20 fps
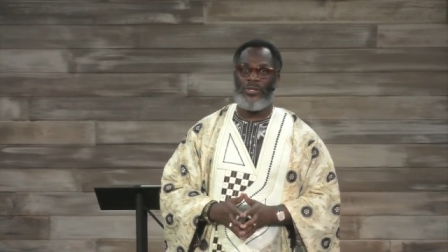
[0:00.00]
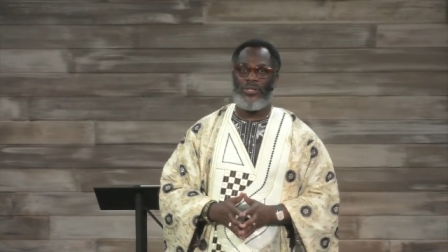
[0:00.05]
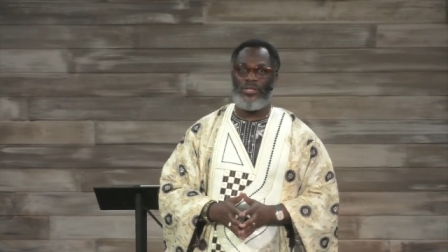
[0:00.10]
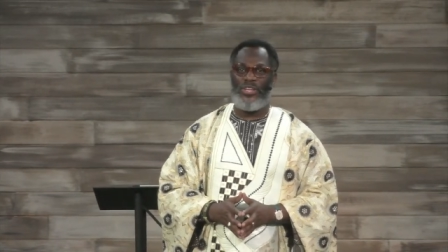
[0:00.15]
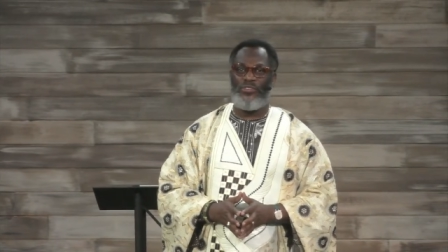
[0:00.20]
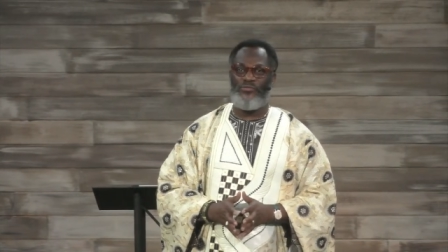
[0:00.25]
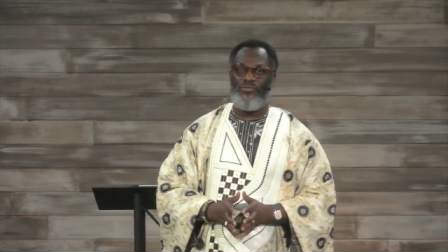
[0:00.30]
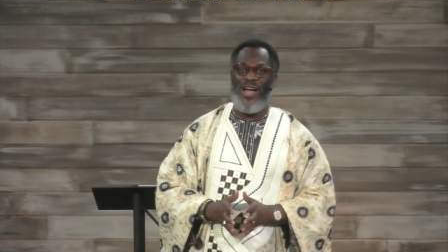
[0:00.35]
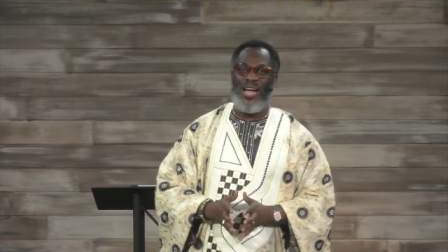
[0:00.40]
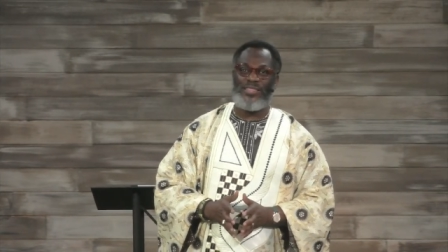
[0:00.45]

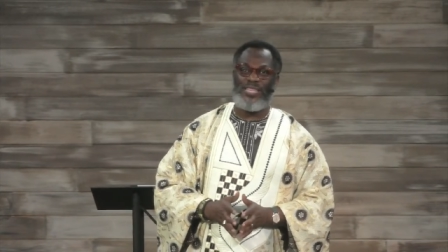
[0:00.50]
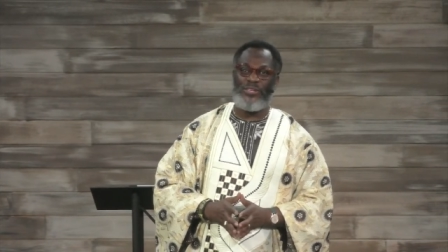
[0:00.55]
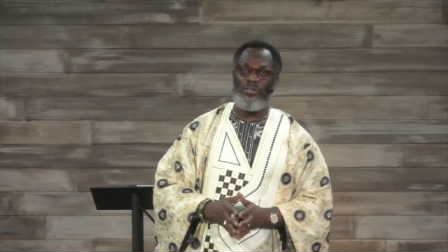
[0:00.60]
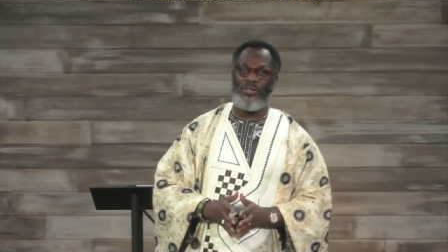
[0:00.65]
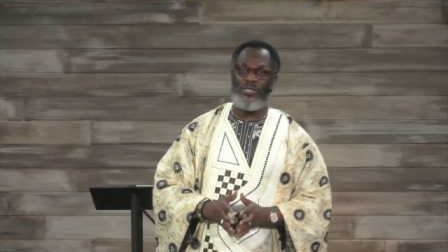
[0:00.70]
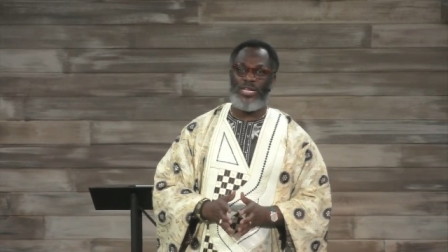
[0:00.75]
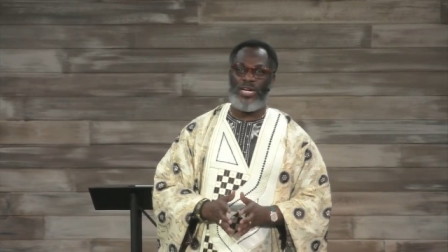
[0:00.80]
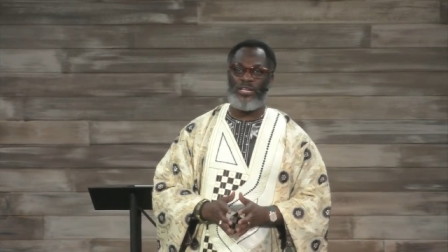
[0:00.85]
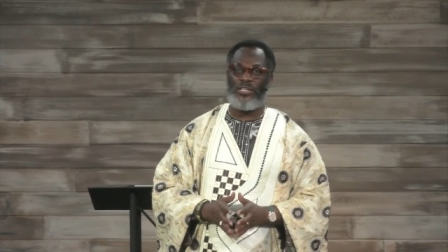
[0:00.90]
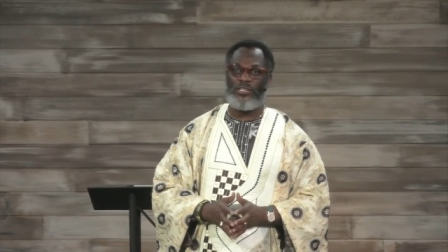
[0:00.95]
The fact that
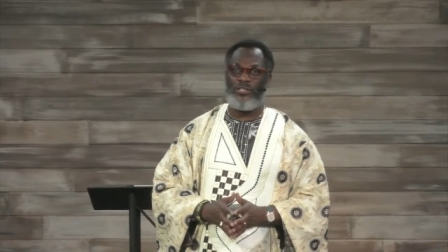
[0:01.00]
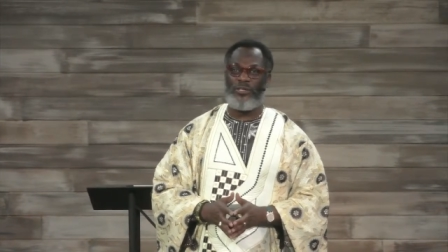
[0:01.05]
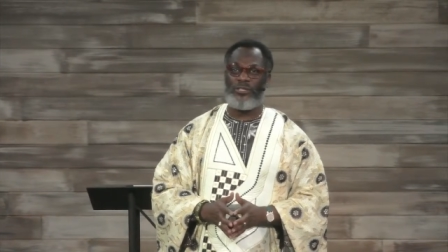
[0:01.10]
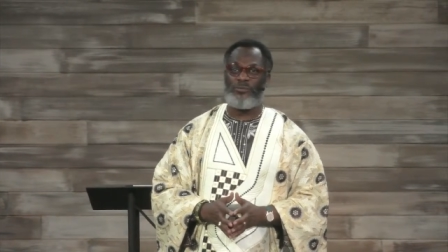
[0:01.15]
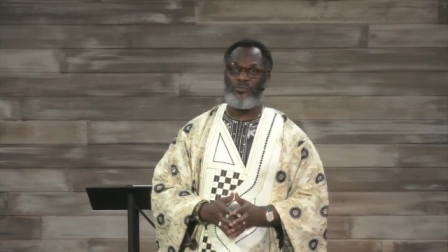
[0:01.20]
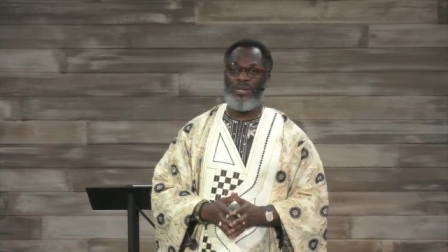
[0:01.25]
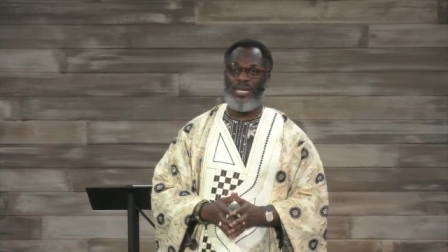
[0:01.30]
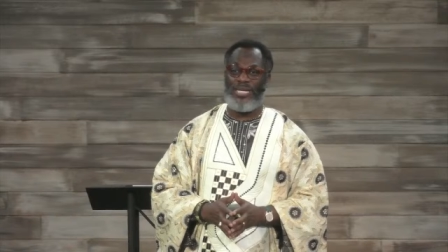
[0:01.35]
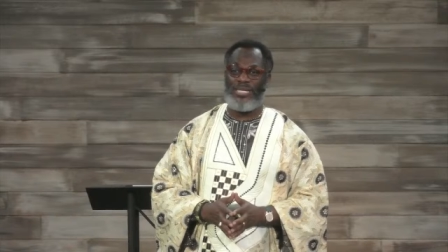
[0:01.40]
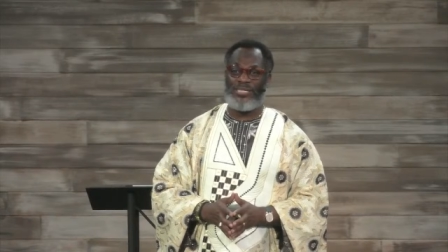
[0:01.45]
you can
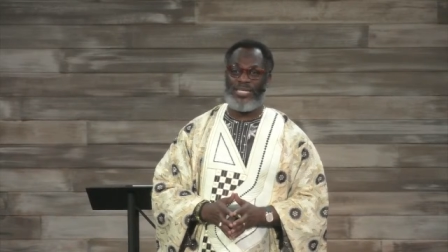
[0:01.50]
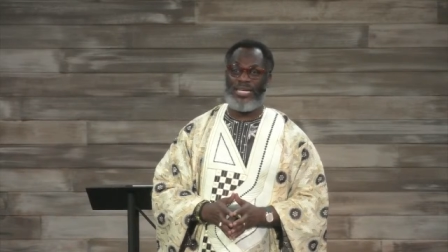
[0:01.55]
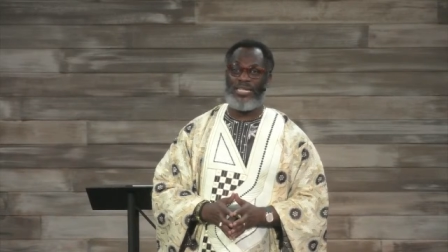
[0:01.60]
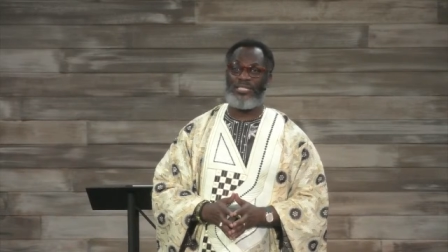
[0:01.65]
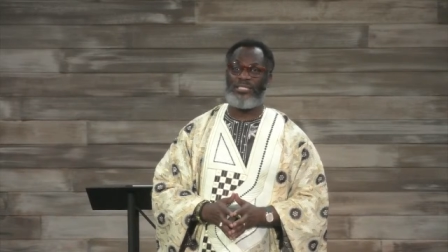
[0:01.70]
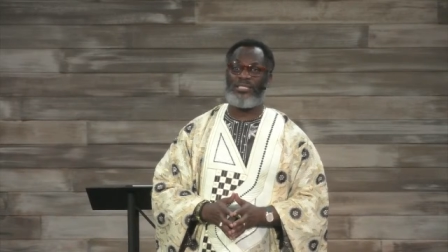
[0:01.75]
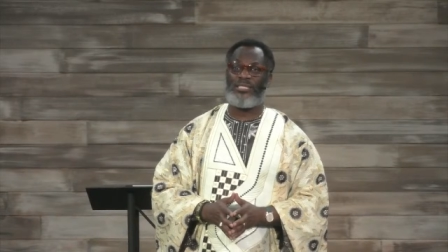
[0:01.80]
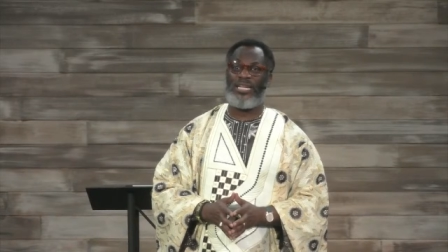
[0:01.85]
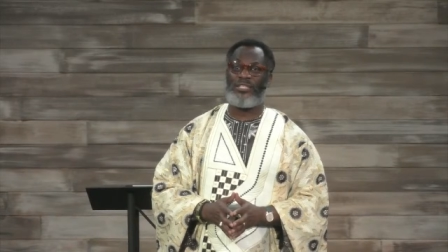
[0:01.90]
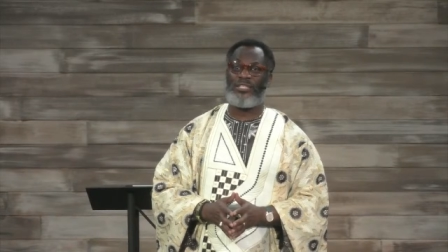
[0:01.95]
cook means that
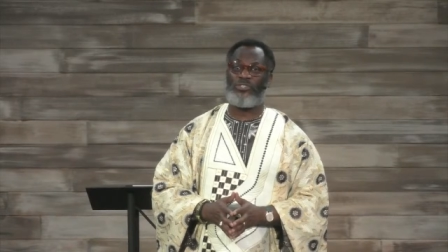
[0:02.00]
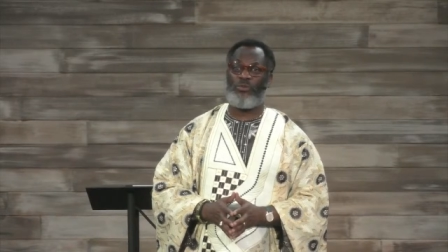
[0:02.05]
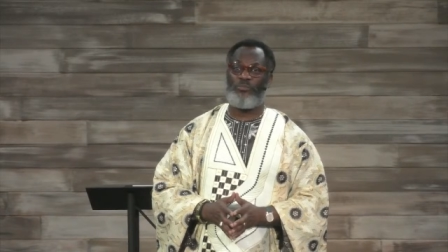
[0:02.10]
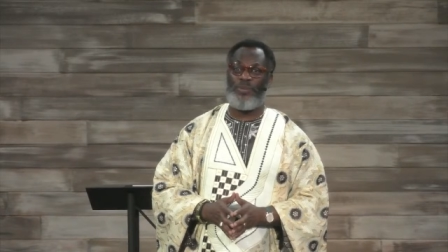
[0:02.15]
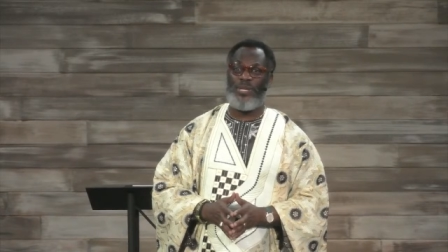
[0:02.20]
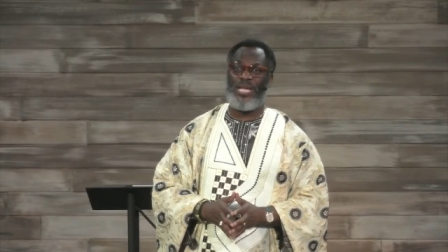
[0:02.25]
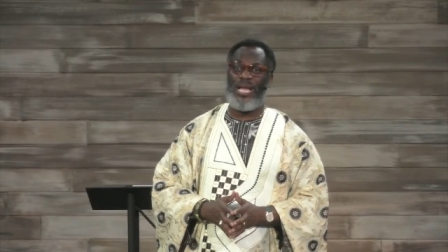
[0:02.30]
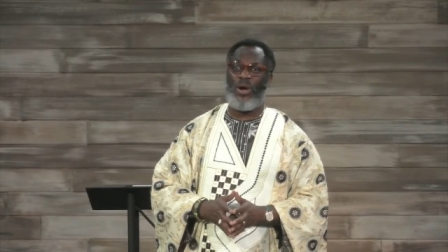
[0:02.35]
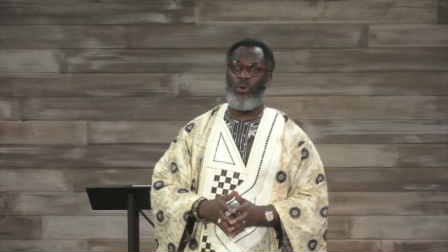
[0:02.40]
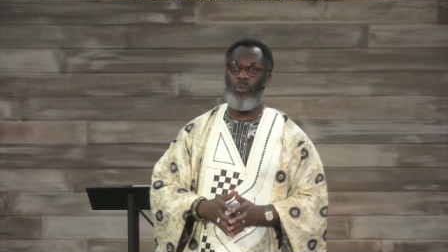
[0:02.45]
there should
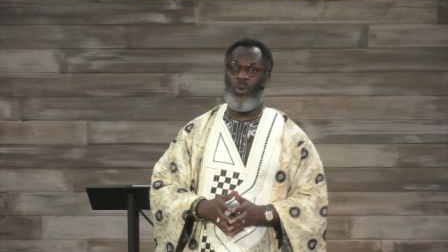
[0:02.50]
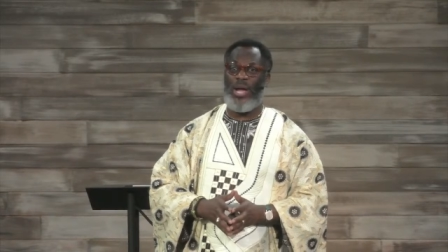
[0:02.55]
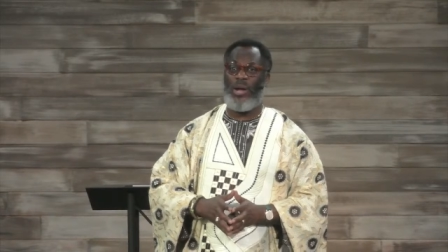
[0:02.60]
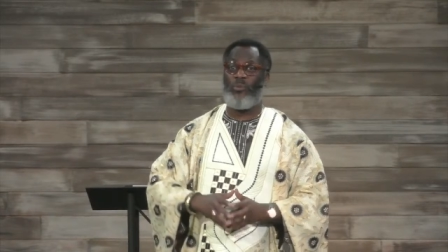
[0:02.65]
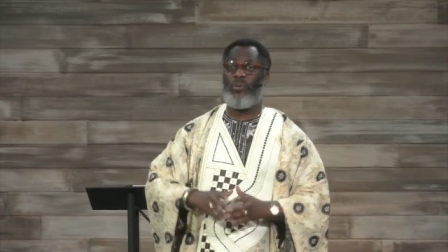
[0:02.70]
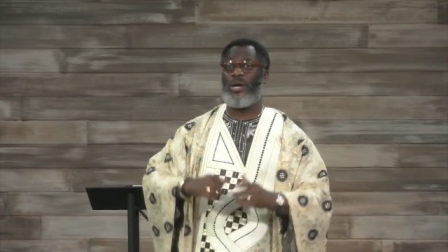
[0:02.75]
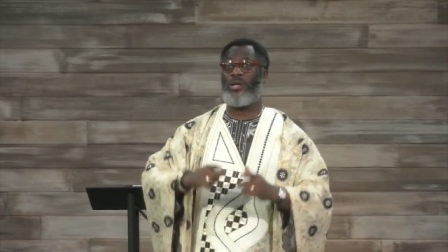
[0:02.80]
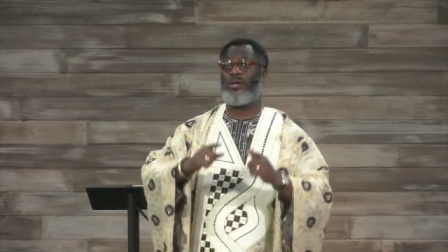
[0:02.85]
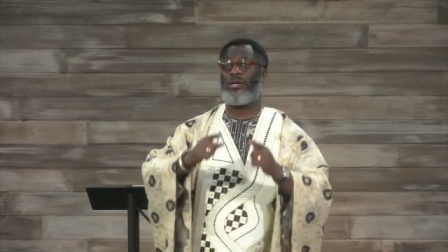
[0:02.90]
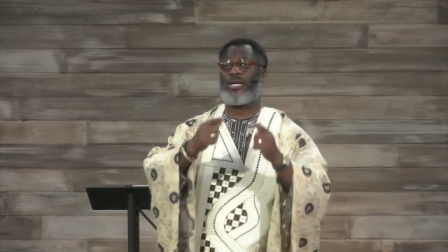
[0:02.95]
be a way
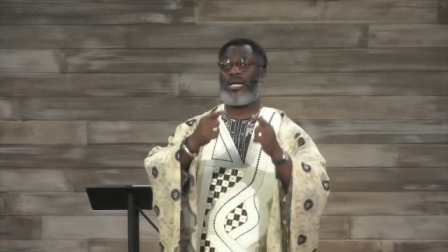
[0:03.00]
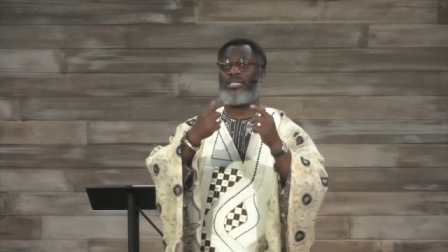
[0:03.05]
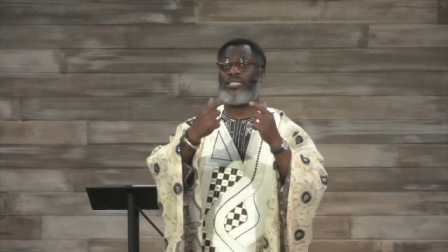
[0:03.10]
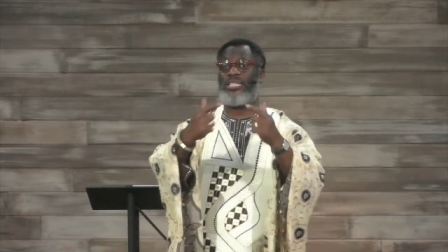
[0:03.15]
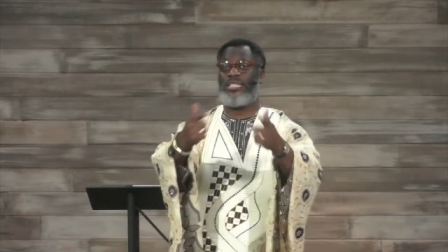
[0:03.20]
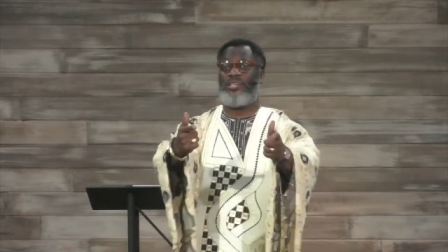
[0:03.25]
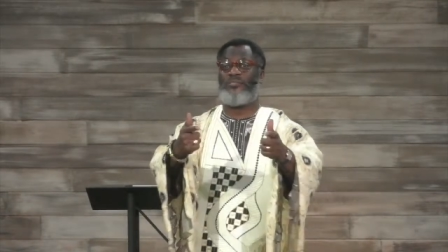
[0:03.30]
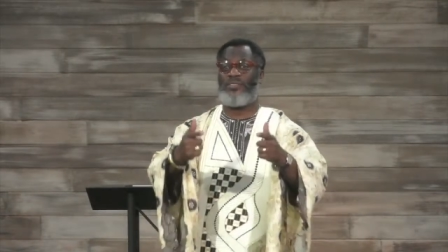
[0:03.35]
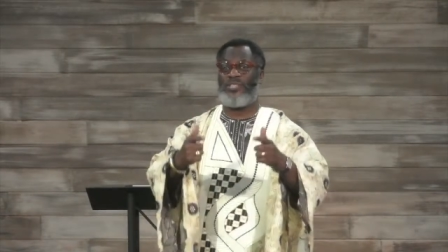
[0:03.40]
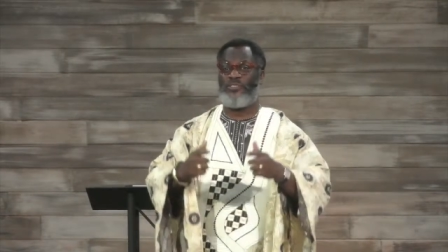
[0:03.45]
where you can
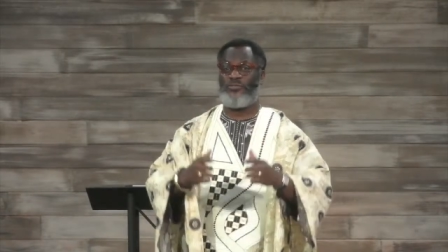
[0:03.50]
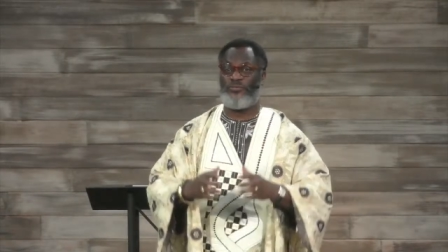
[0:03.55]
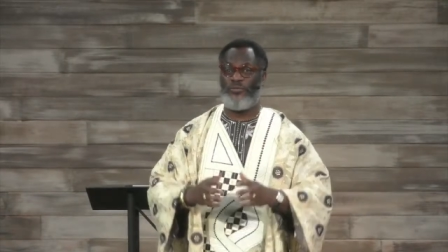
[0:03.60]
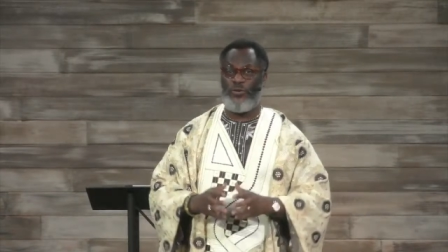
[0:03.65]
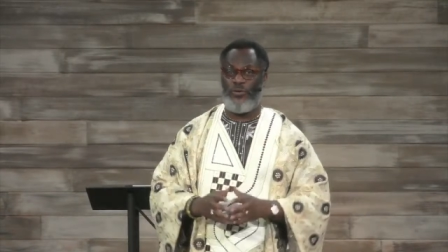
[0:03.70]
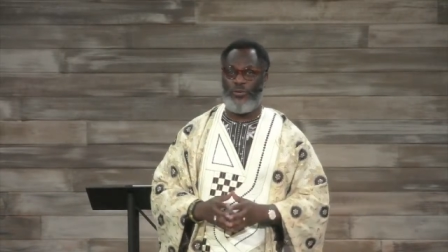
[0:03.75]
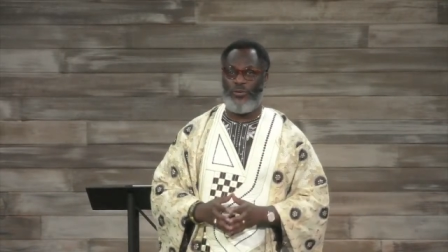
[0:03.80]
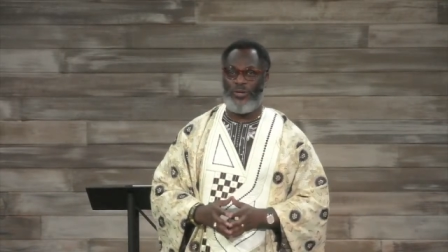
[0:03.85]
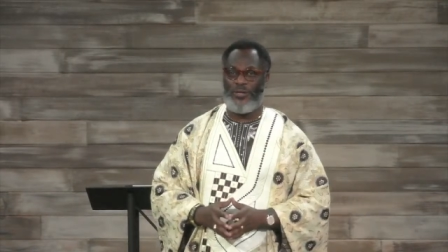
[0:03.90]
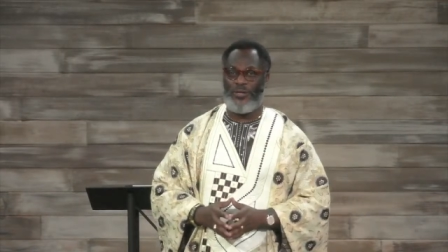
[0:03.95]
deliver the
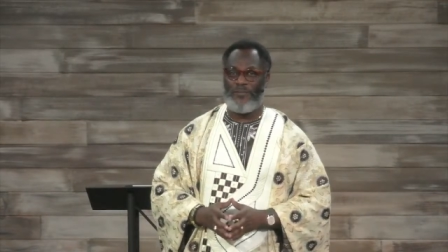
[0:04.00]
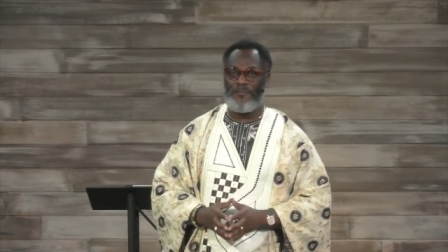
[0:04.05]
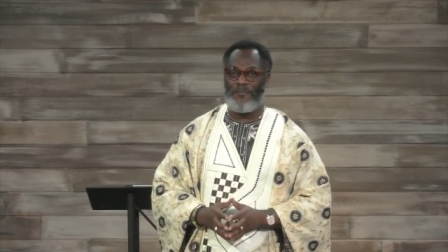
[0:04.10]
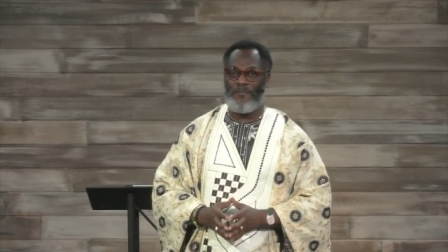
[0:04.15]
food.